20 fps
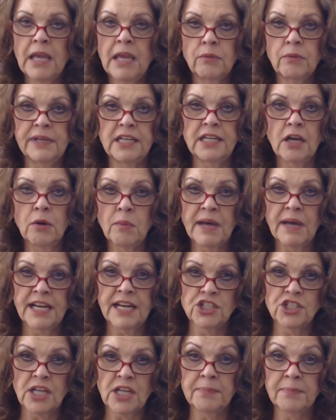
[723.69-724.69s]
We don't want to
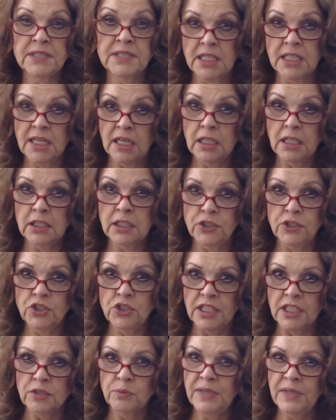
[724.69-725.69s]
jump to
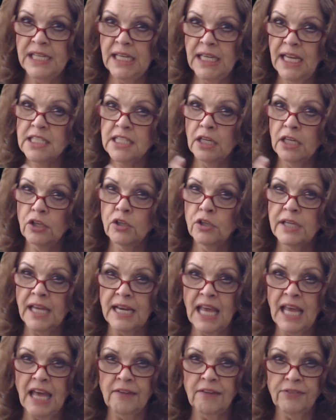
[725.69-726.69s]
conclusions. We need to look at
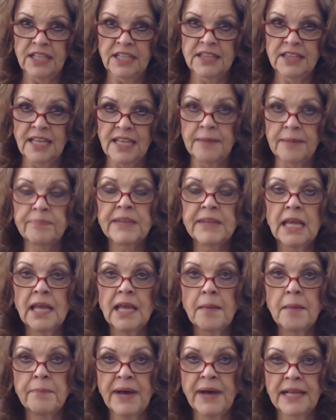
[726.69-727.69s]
everything,
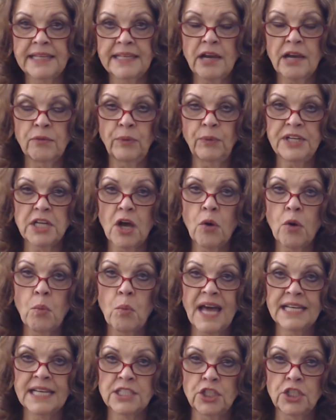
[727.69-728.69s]
but yet we don't
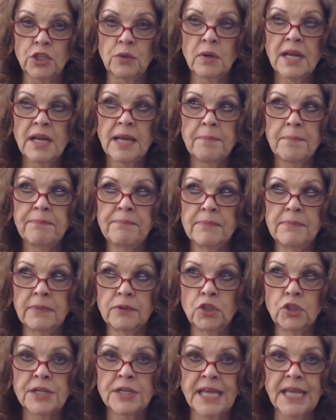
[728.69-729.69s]
want to
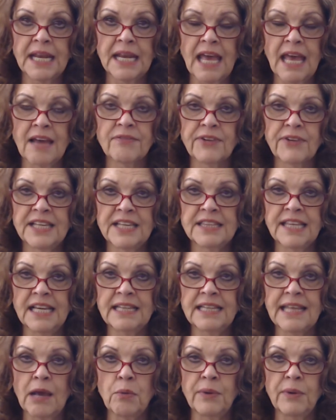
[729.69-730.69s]
look at everything
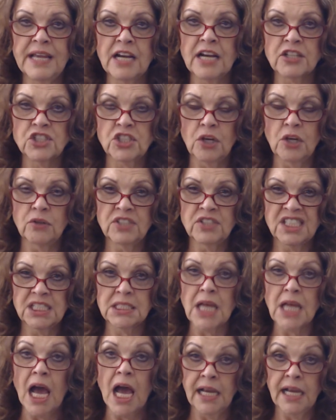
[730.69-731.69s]
that we are so
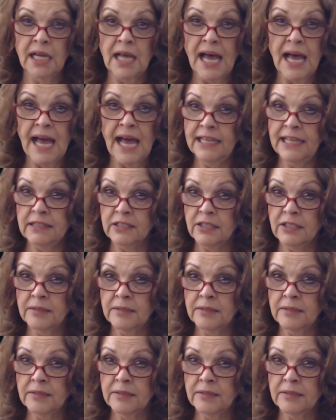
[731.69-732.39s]
stuck either.